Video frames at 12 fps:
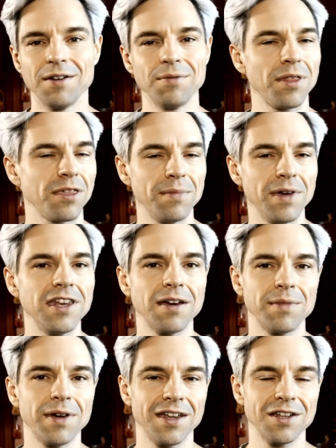and with the
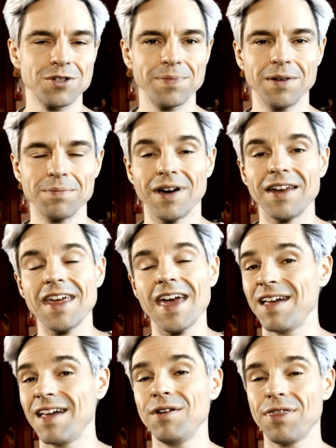media management, but
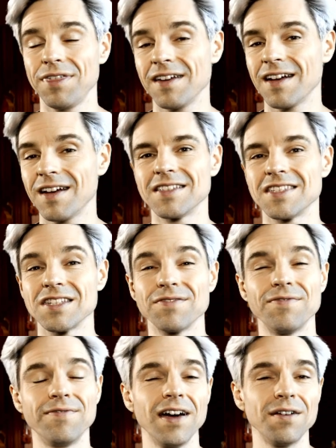everything else is
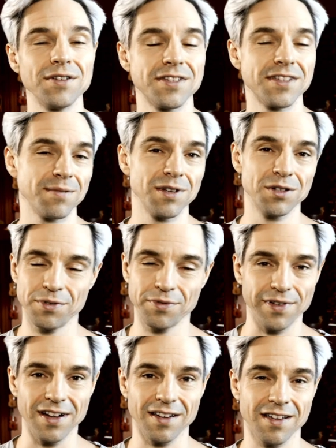very similar to
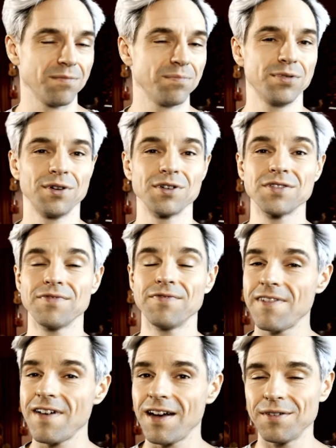Final Cut Pro. It's
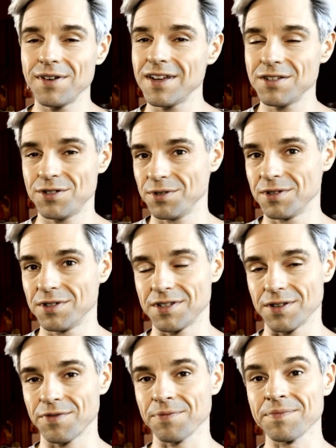very
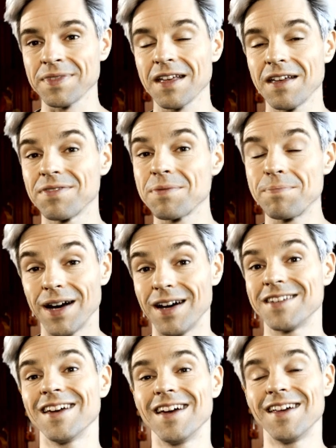intuitive.
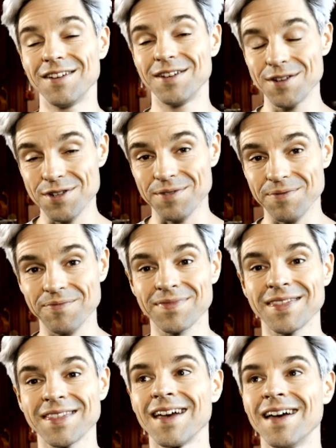But in addition,
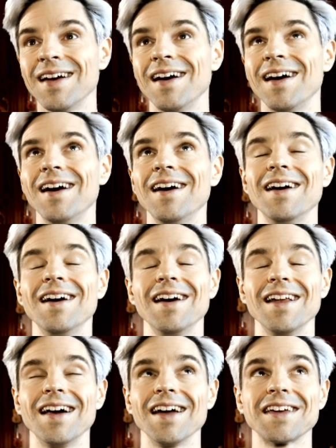
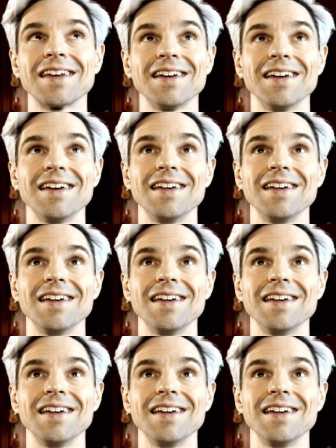like